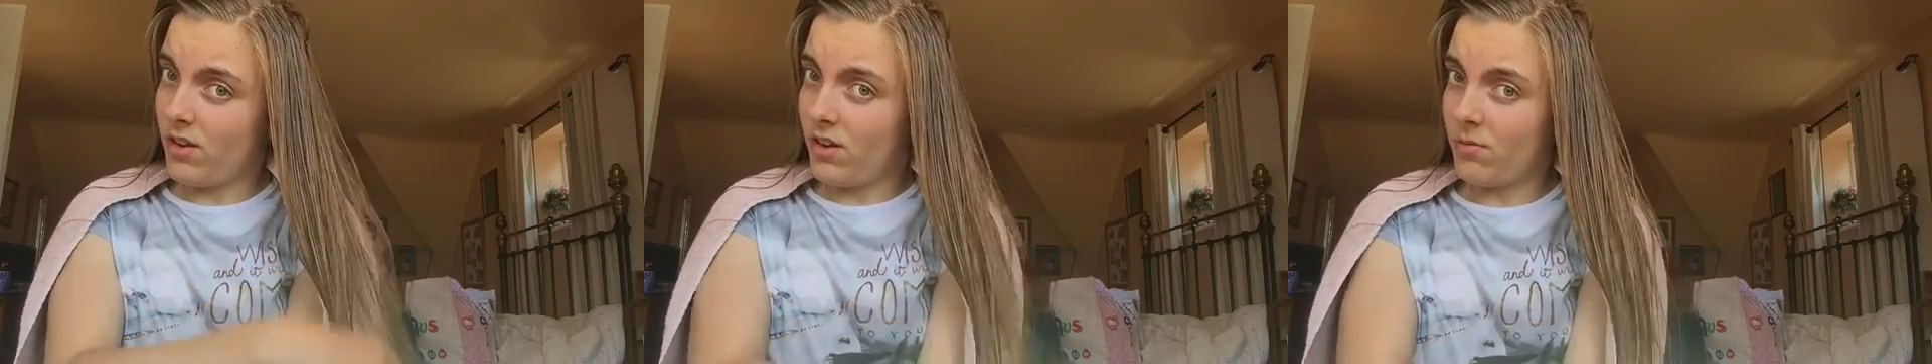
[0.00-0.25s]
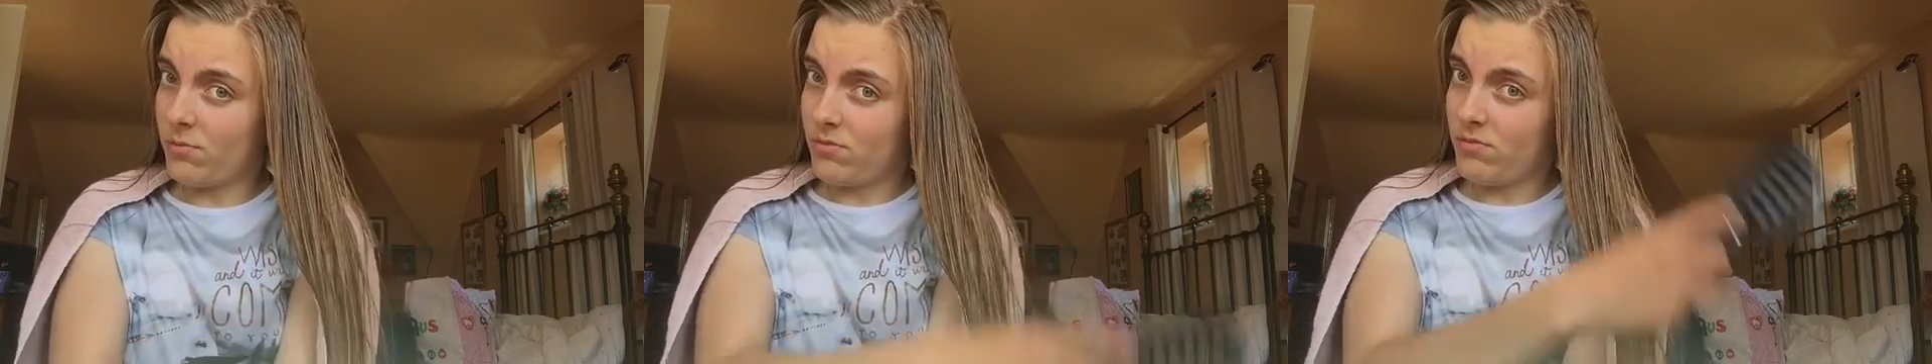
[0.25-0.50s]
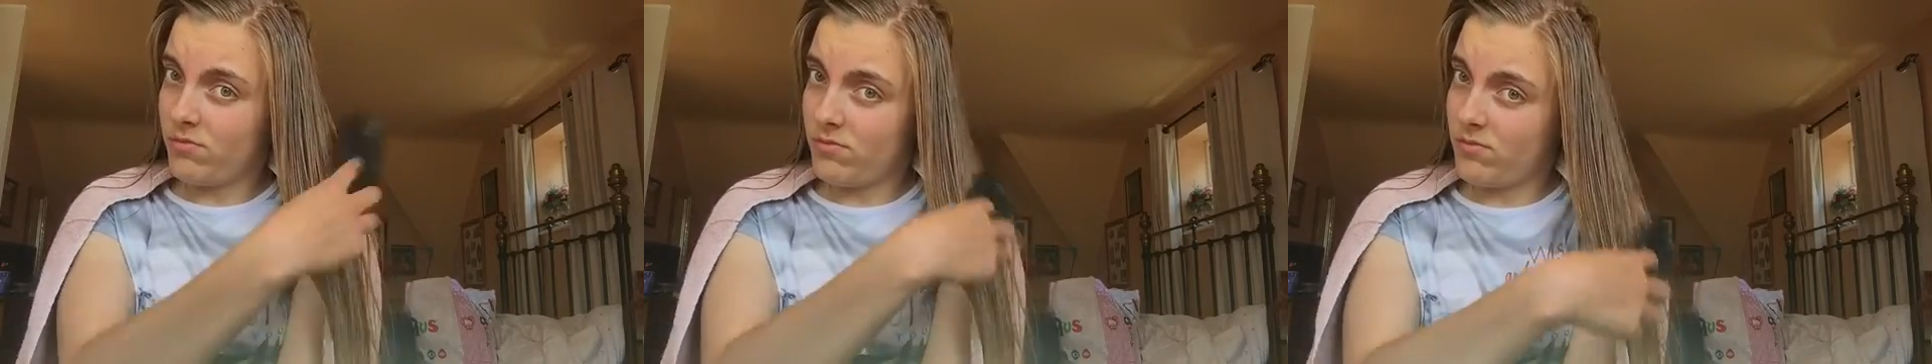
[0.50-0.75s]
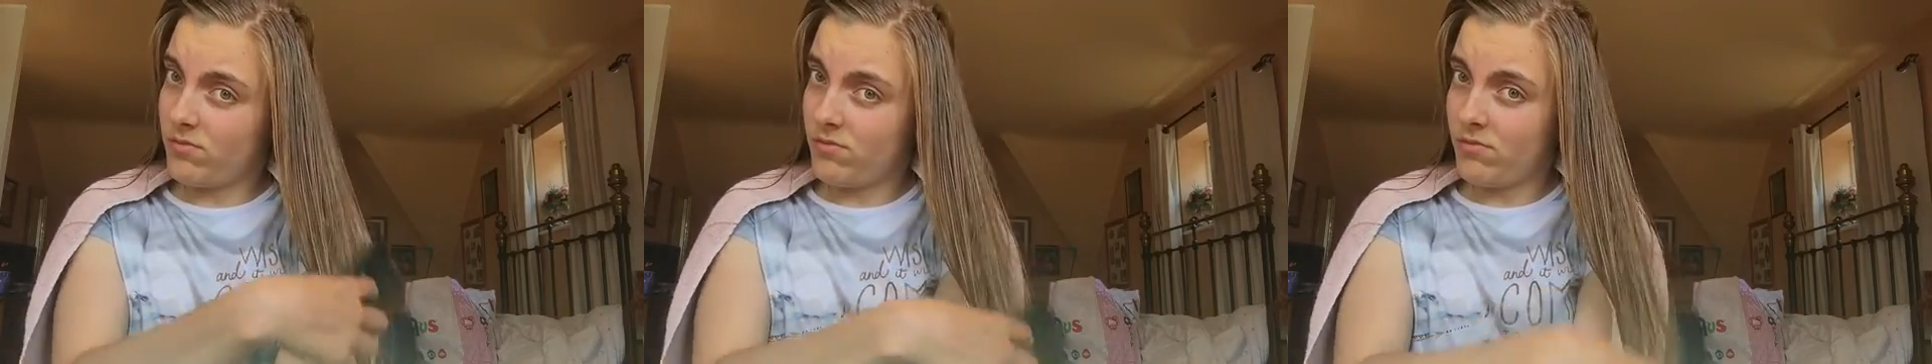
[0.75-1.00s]
I'm
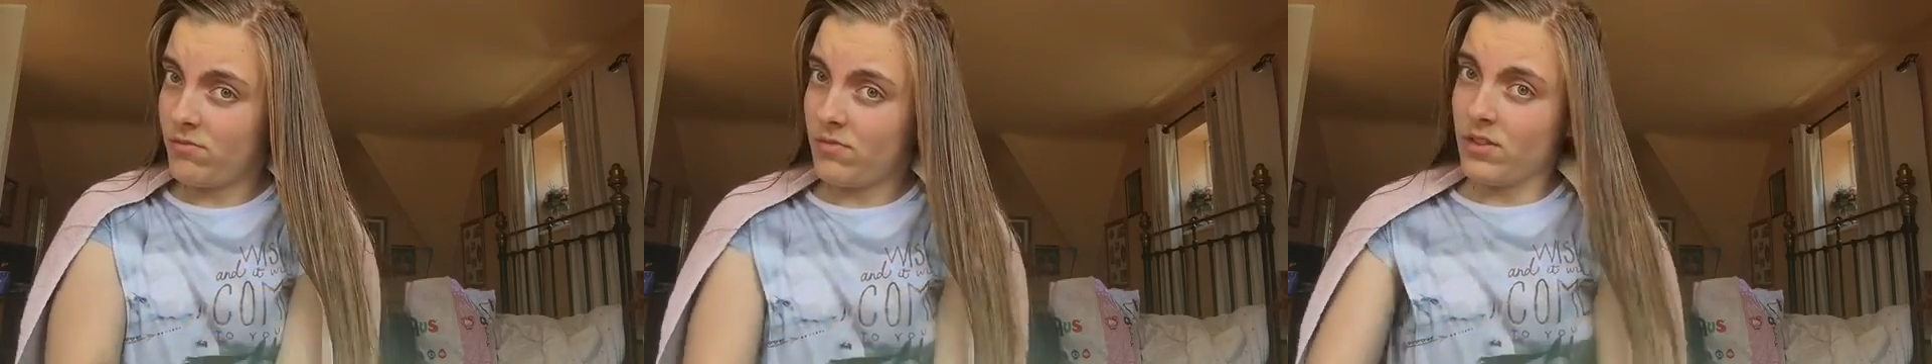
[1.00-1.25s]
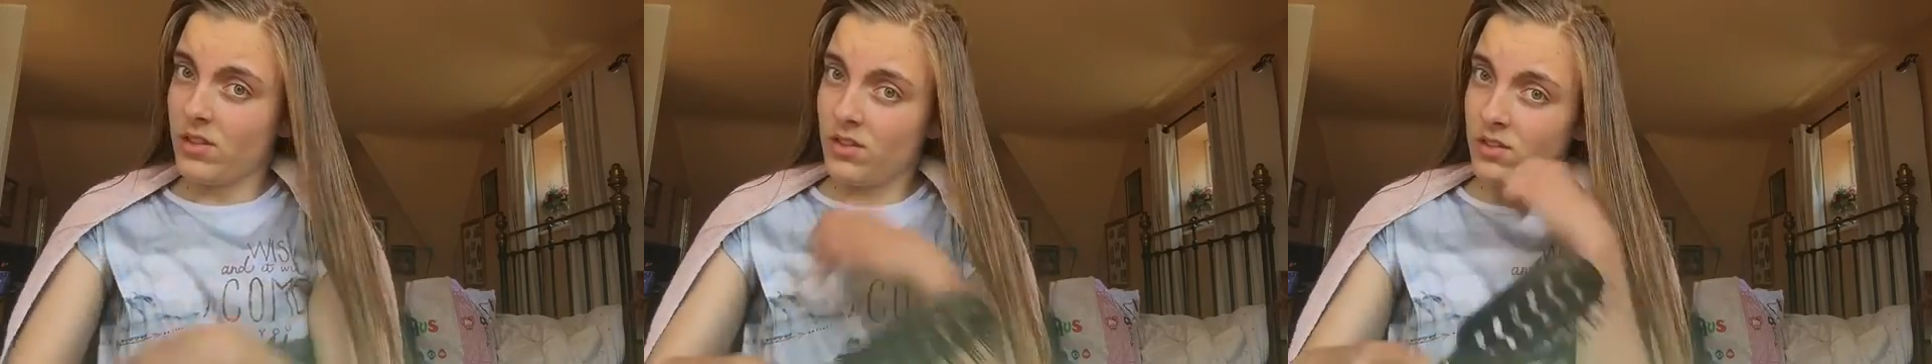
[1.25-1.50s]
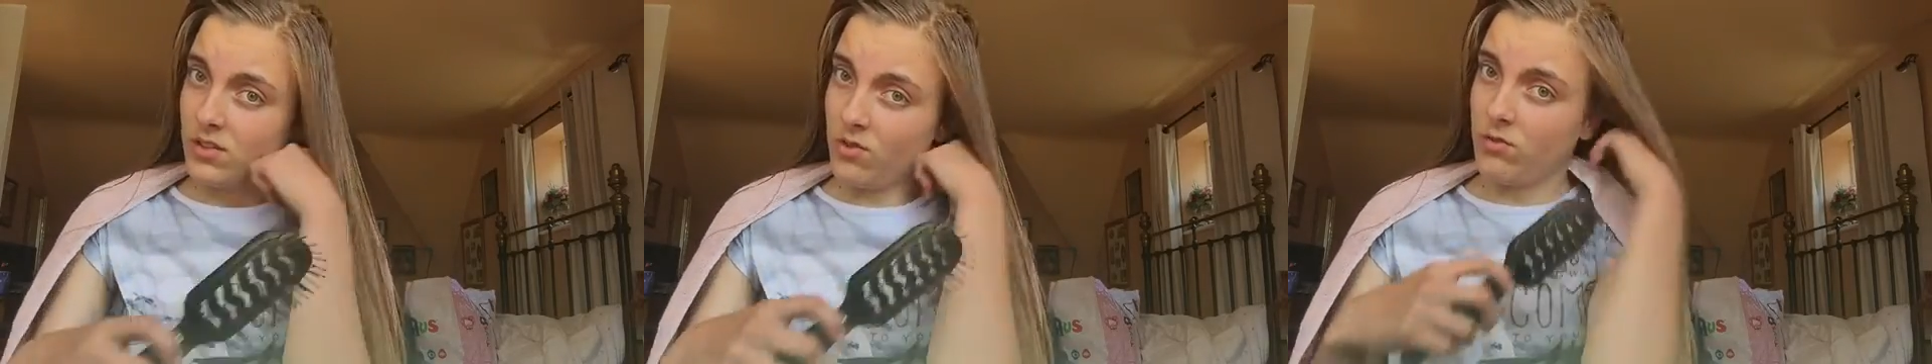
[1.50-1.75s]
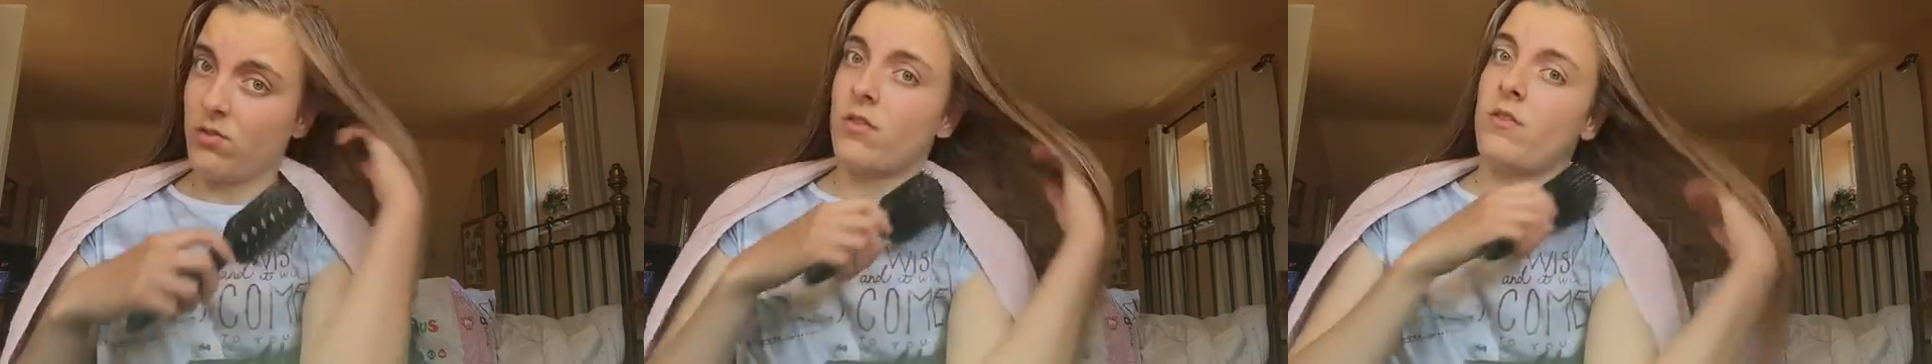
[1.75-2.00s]
still
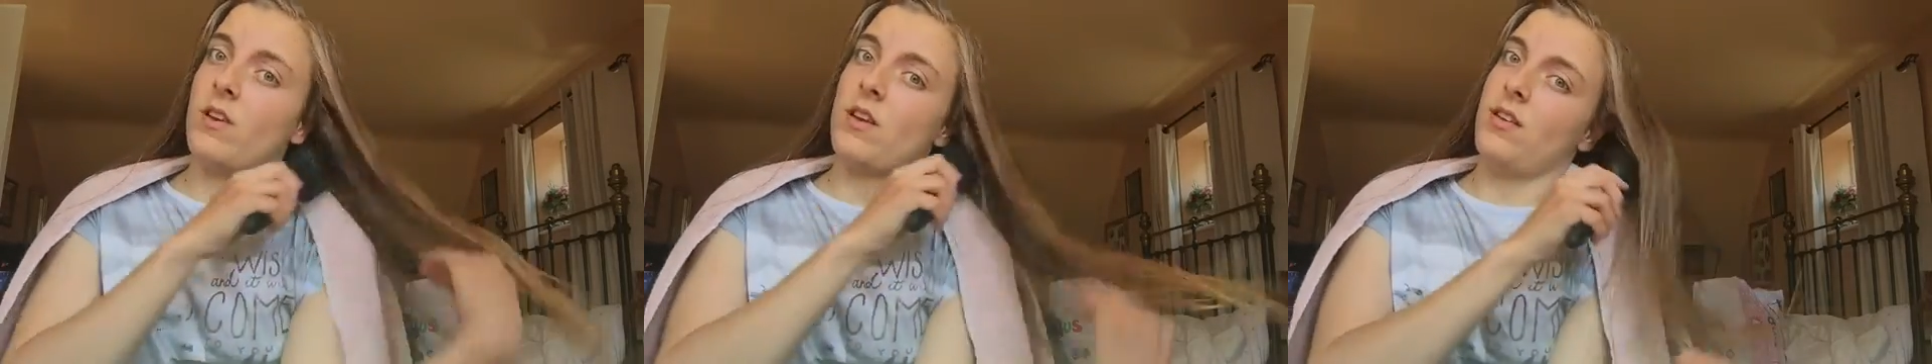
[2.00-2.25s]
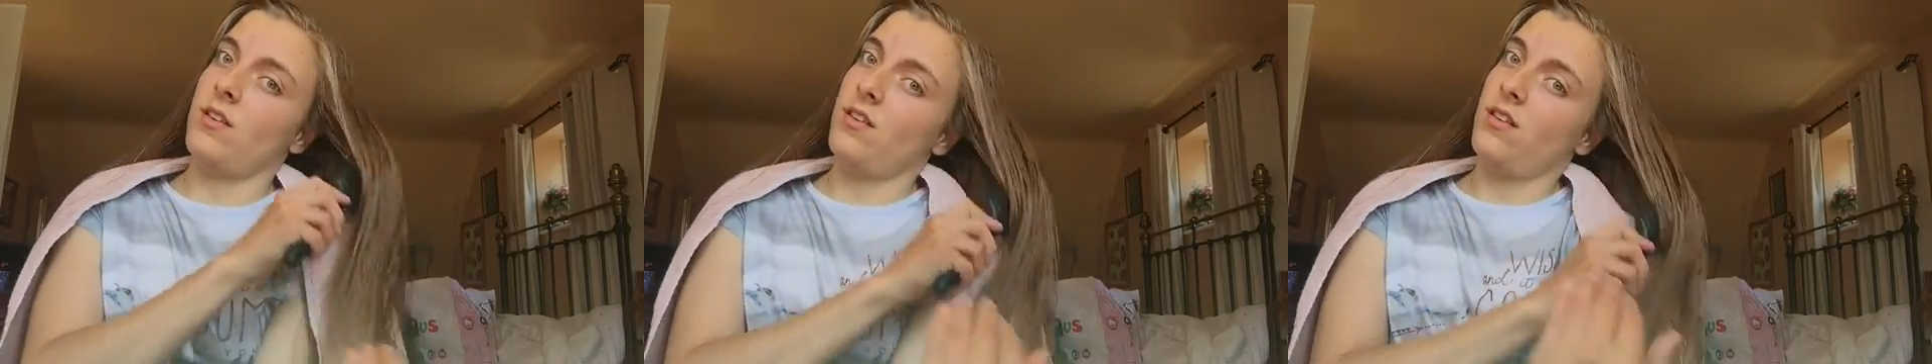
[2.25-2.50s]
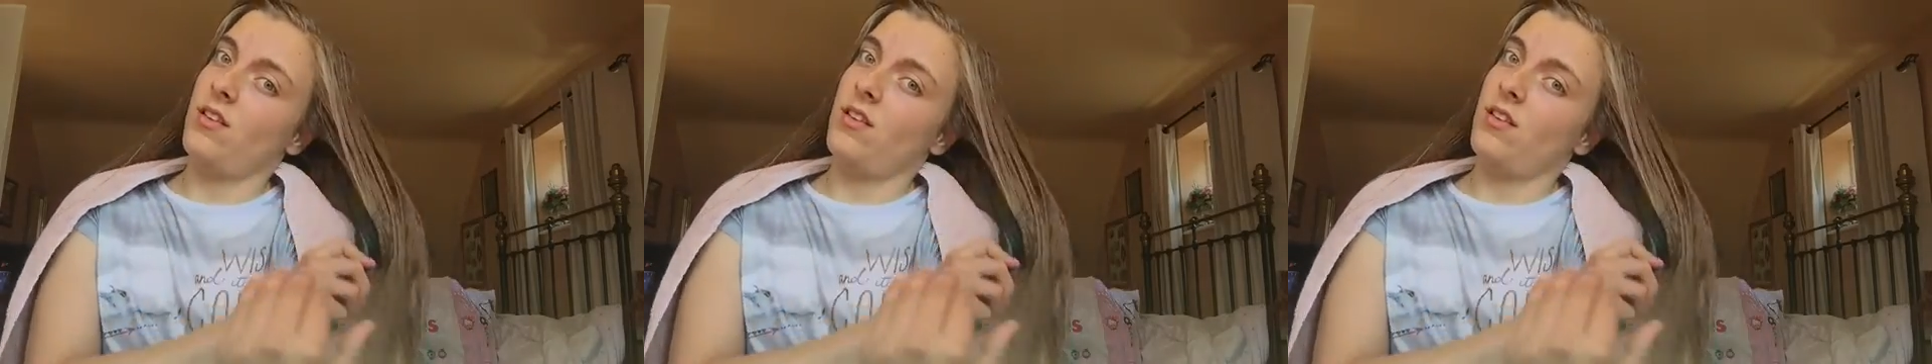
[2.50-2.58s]
growing it.